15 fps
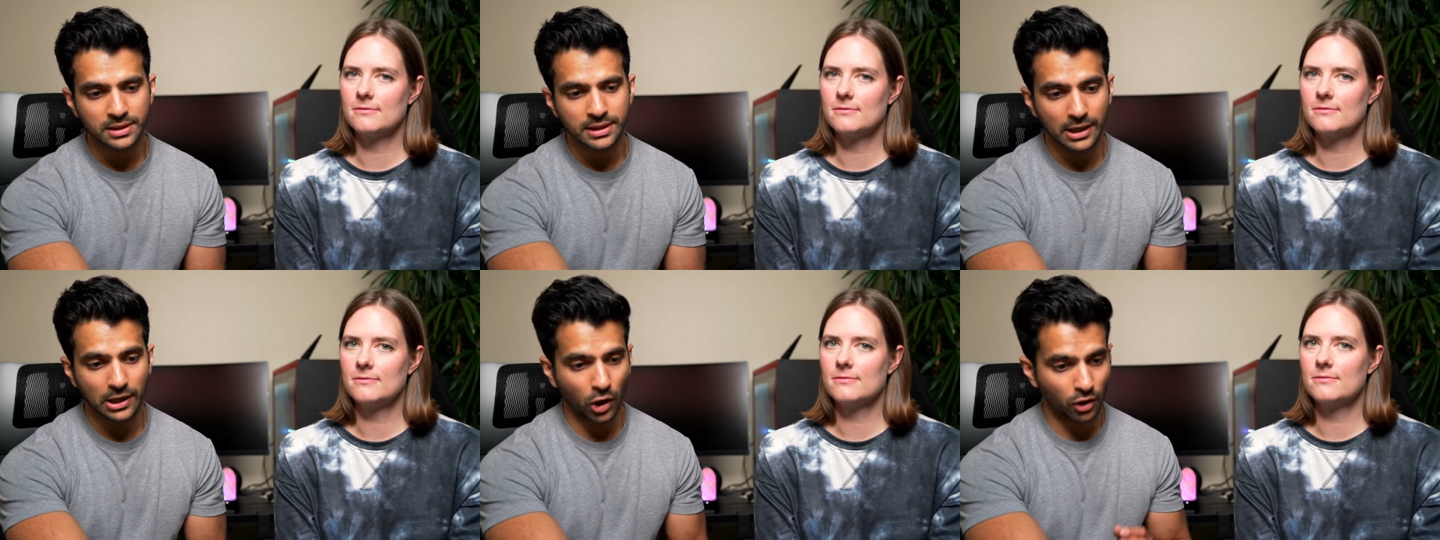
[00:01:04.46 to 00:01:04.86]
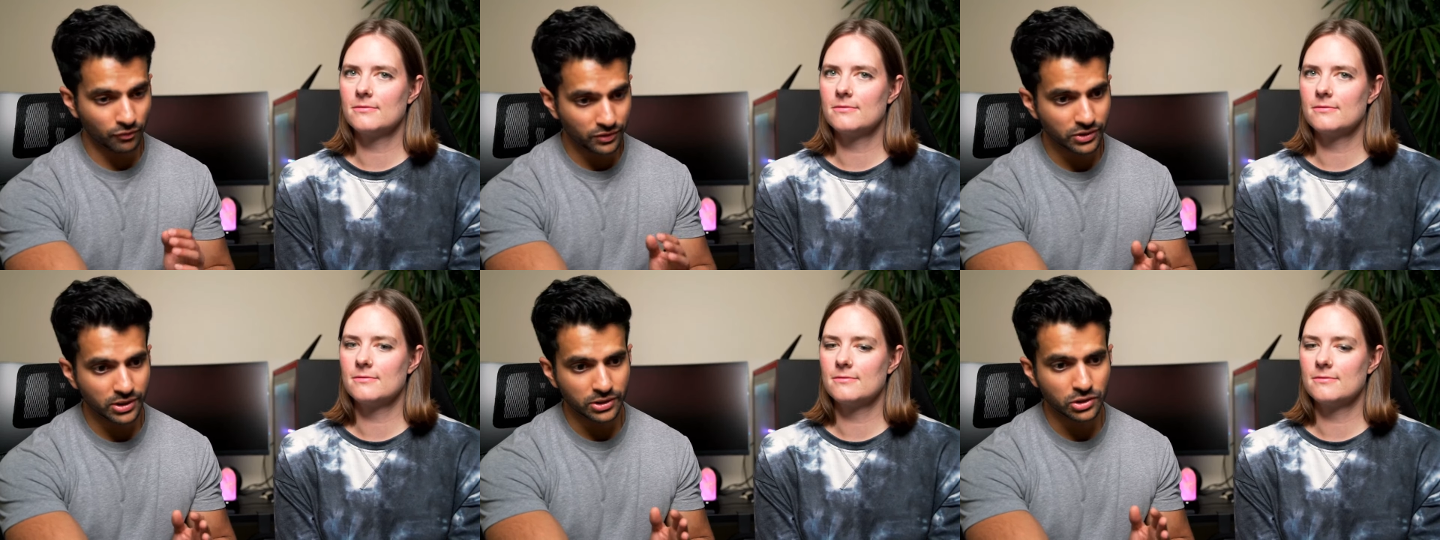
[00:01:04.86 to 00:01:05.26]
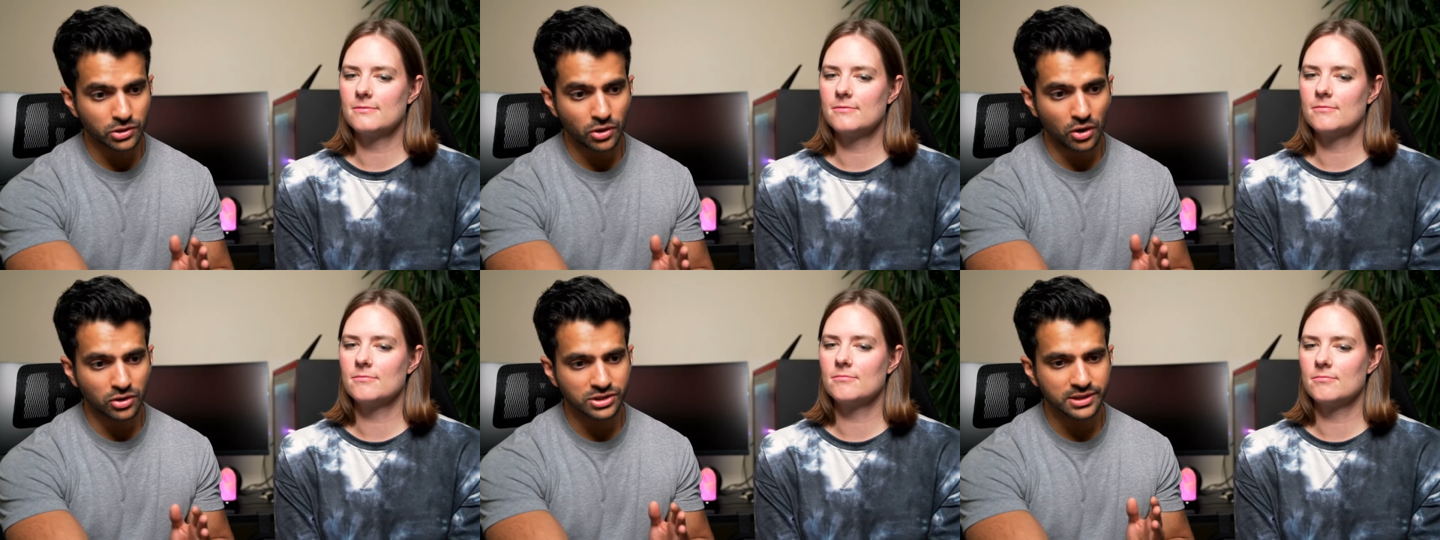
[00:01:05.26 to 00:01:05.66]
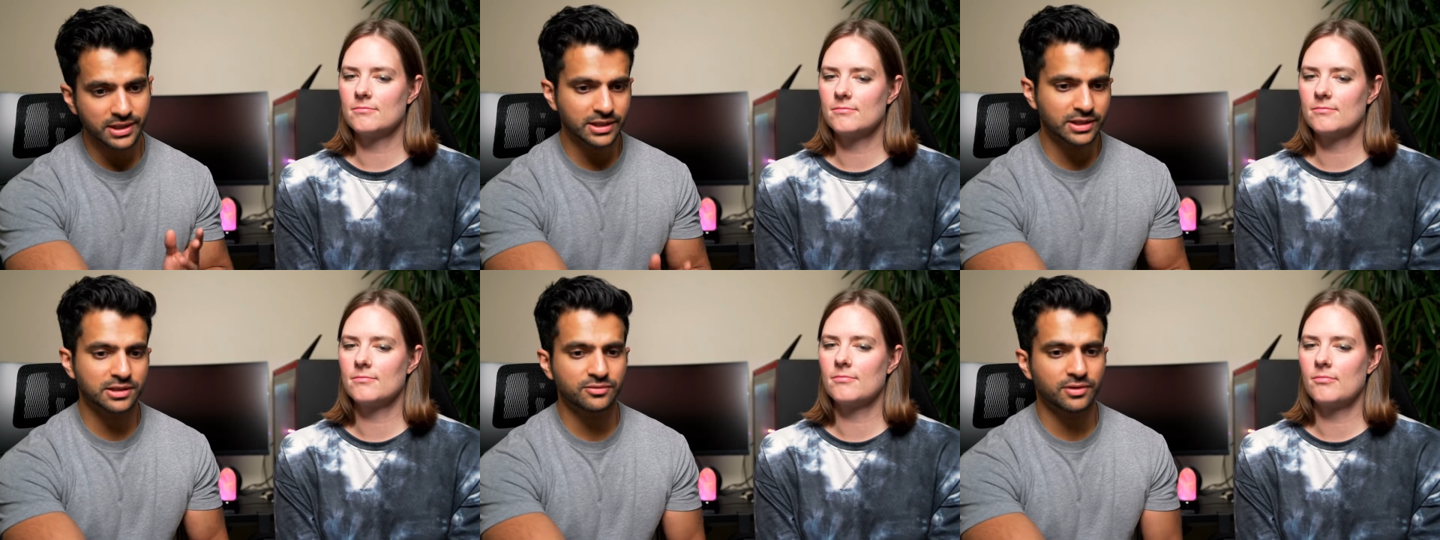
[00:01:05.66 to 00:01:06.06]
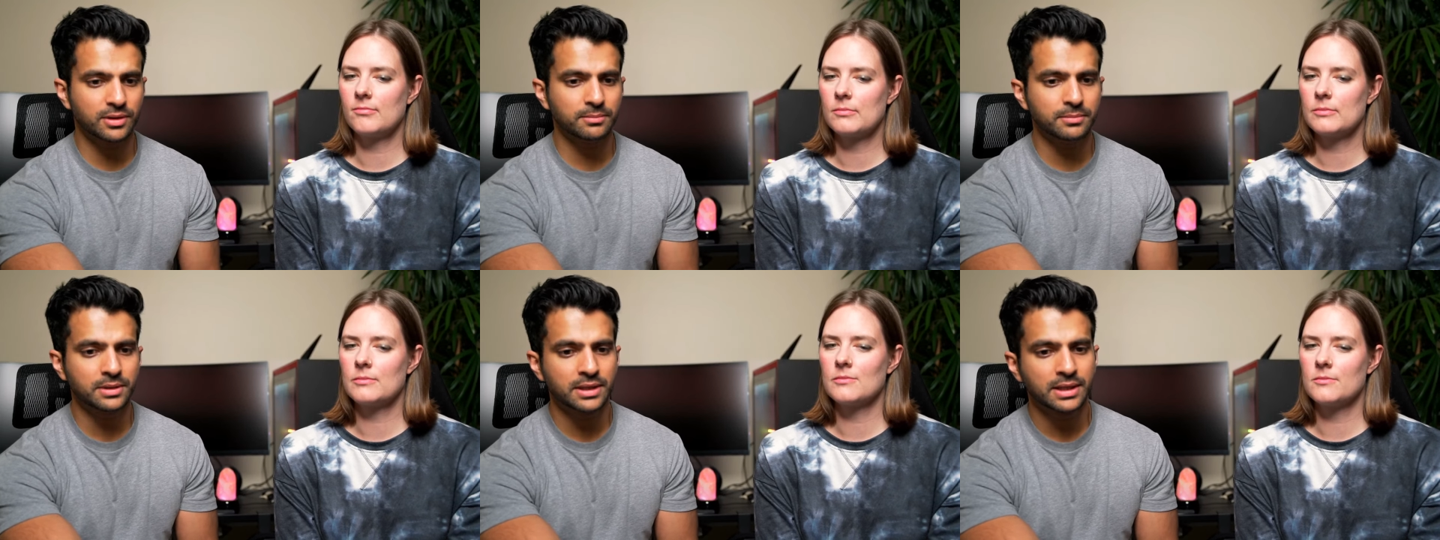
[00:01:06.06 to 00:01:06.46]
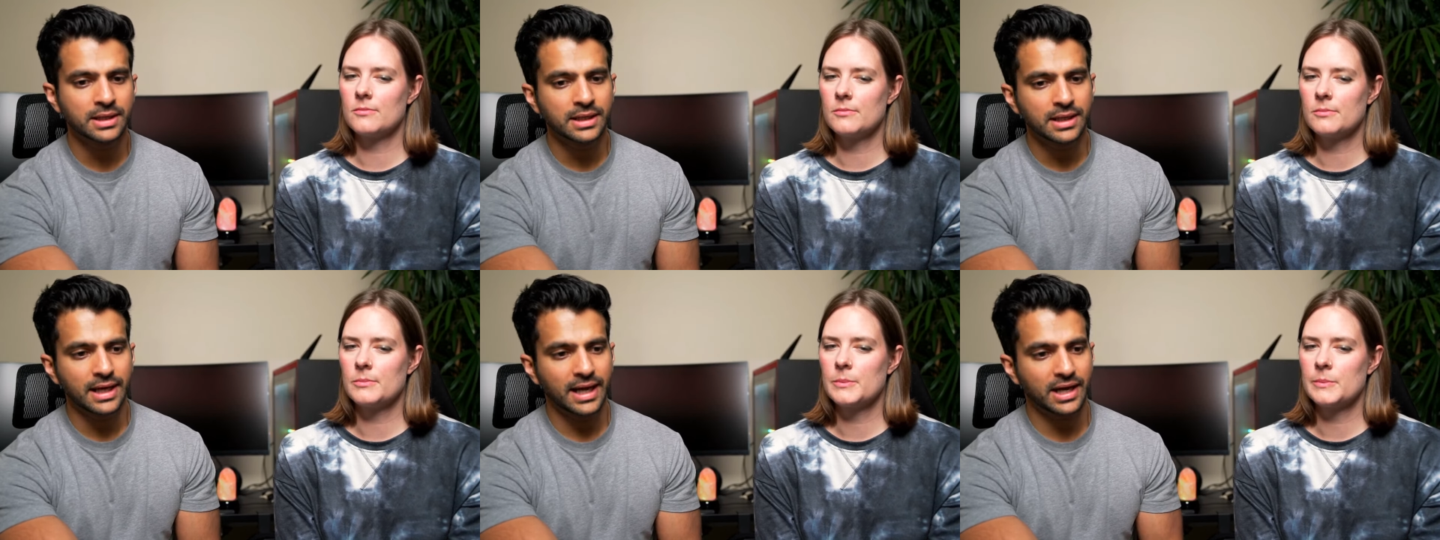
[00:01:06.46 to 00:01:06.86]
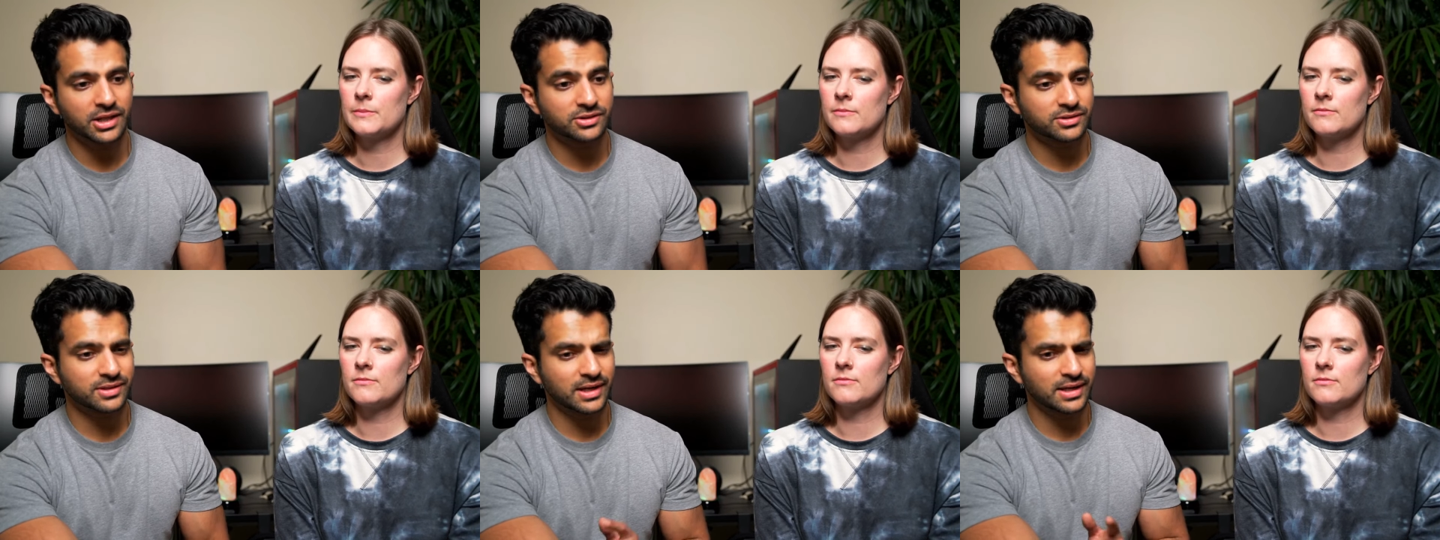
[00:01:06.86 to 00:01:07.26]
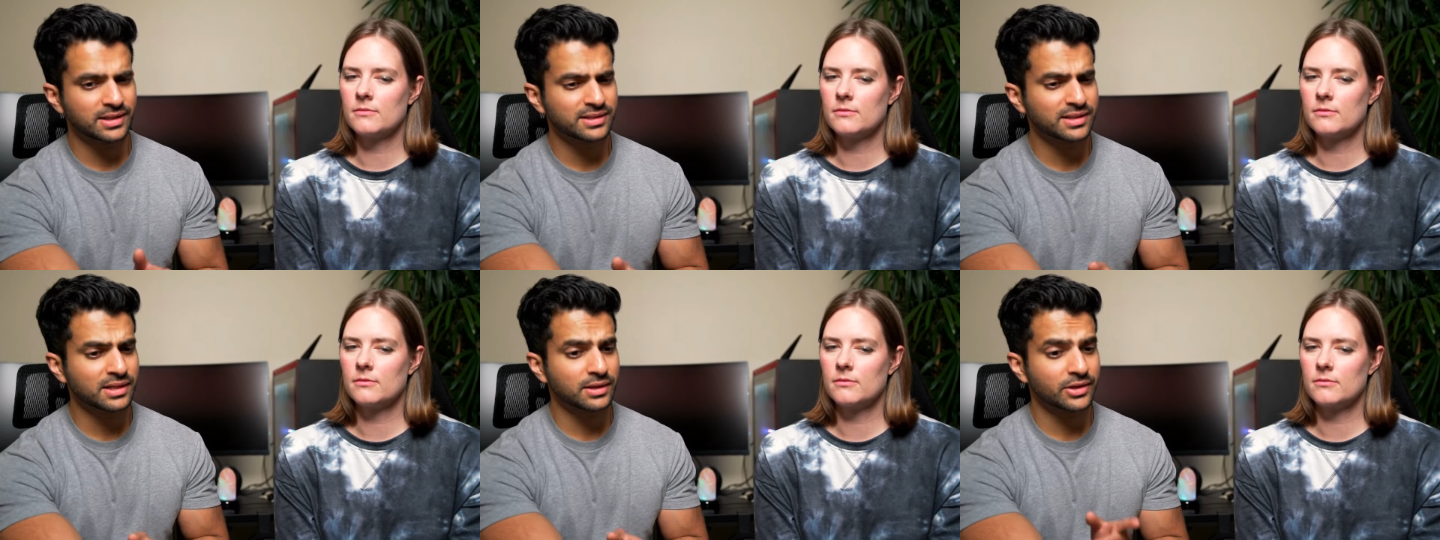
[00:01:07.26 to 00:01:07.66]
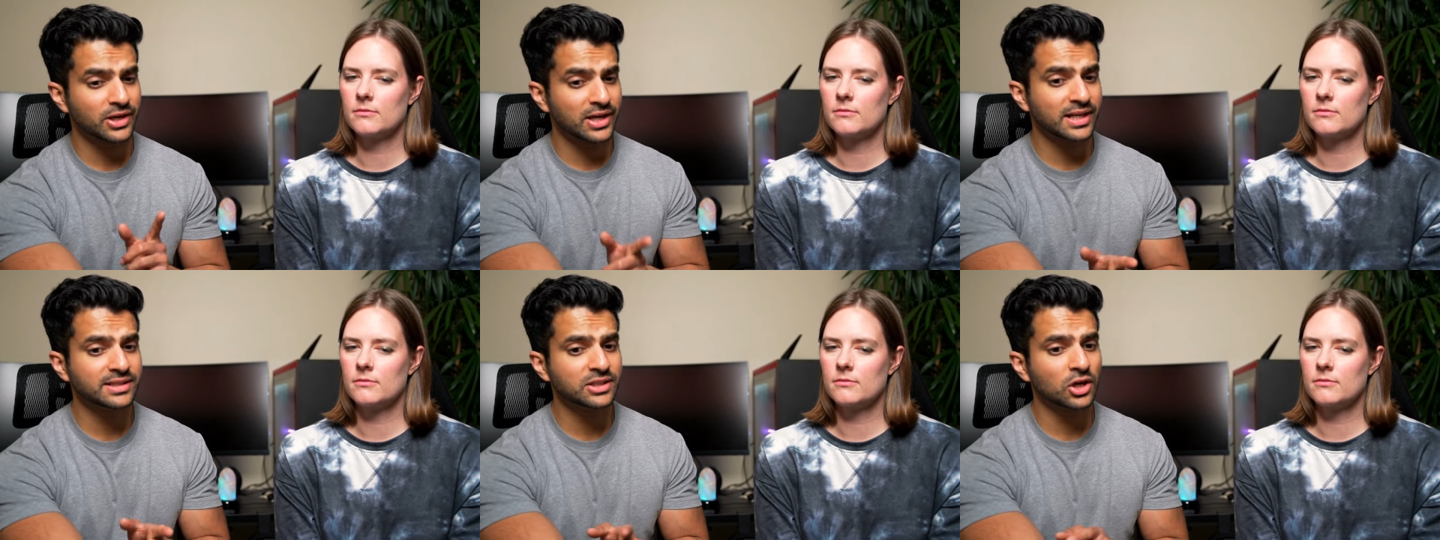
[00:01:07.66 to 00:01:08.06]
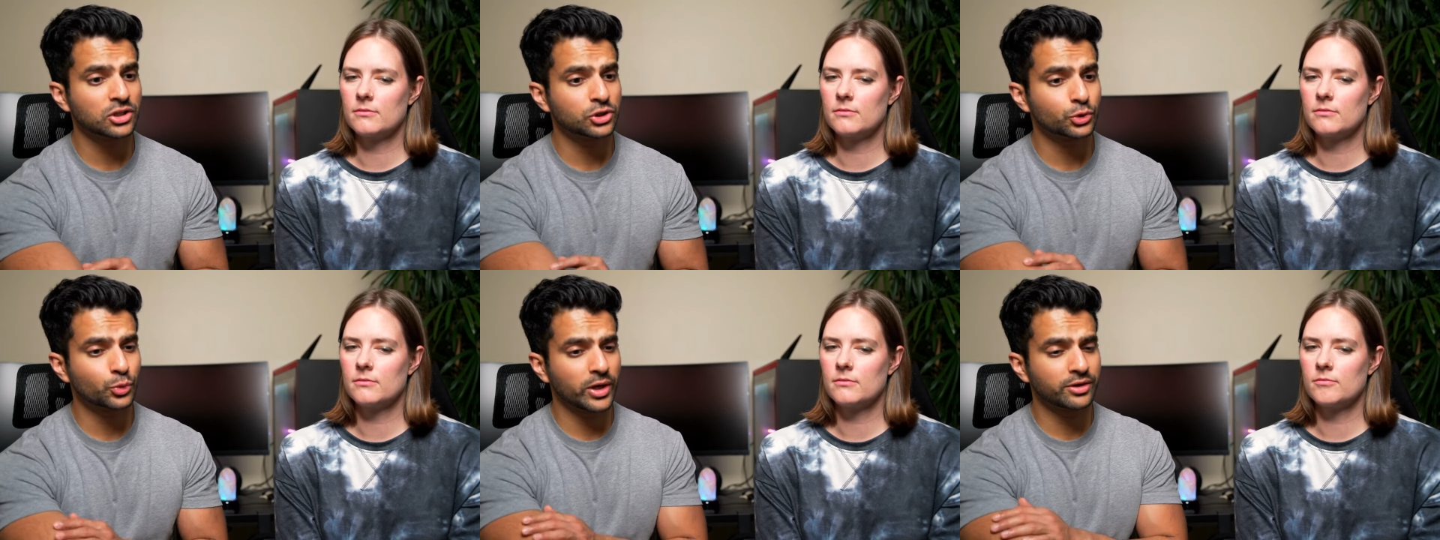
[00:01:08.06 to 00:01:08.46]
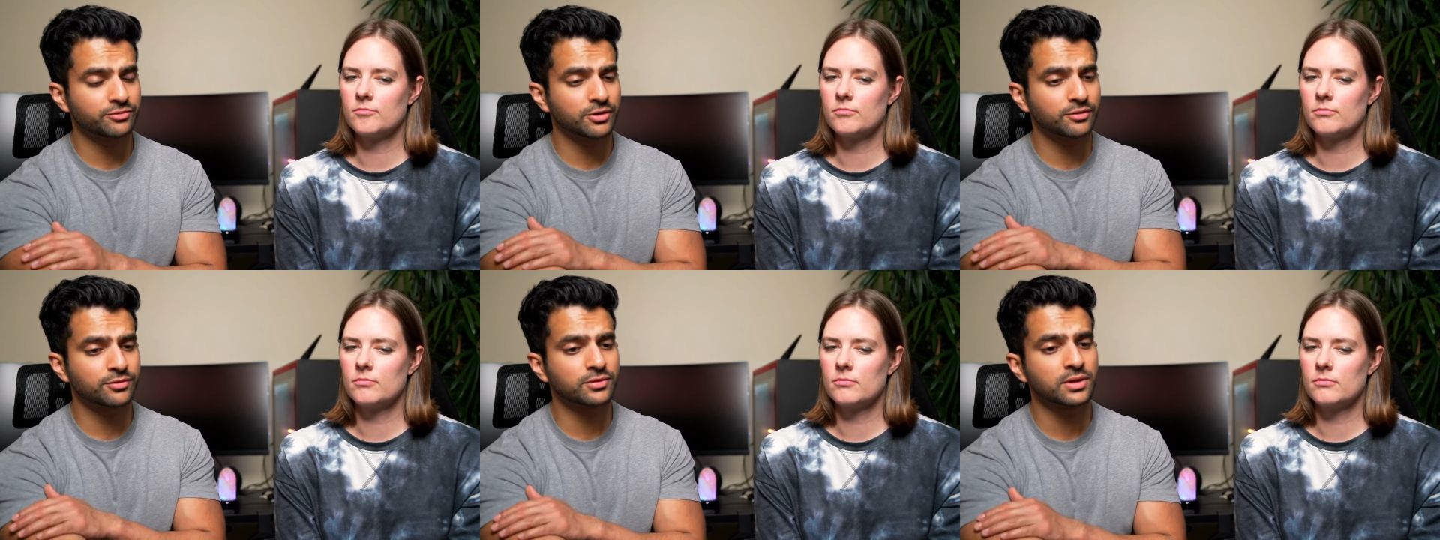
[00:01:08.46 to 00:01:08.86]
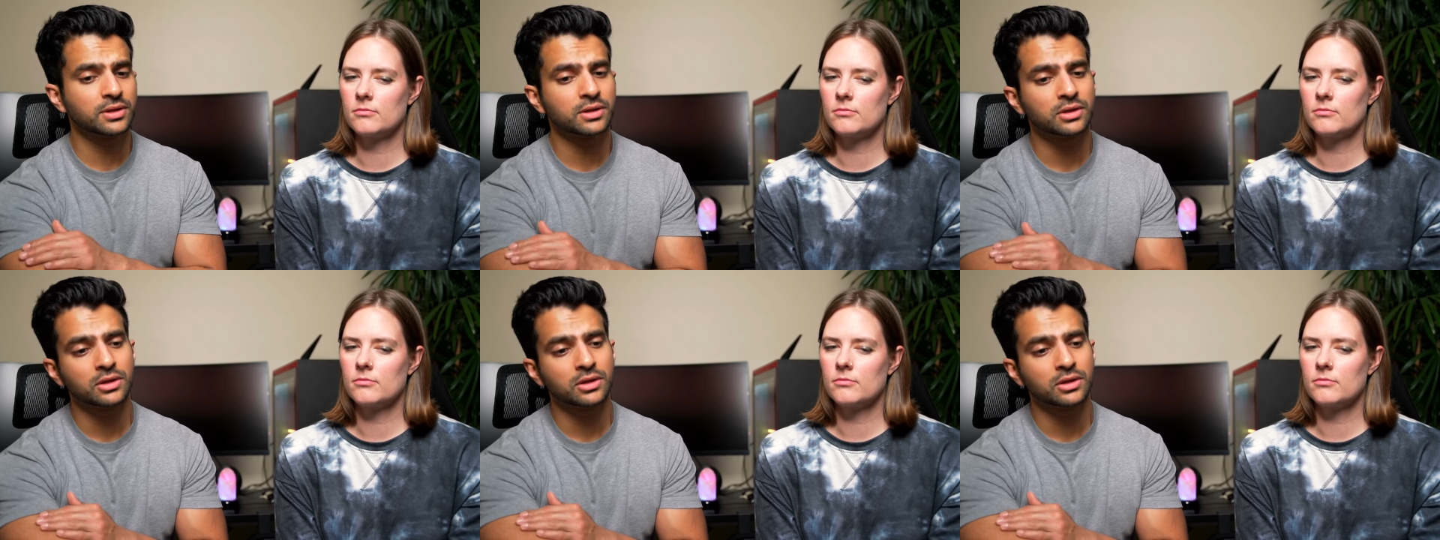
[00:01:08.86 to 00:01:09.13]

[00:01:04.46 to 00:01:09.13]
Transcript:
Speaker 1: along with Hrithik Roshan in this film, and it's releasing releasing on twenty-fifth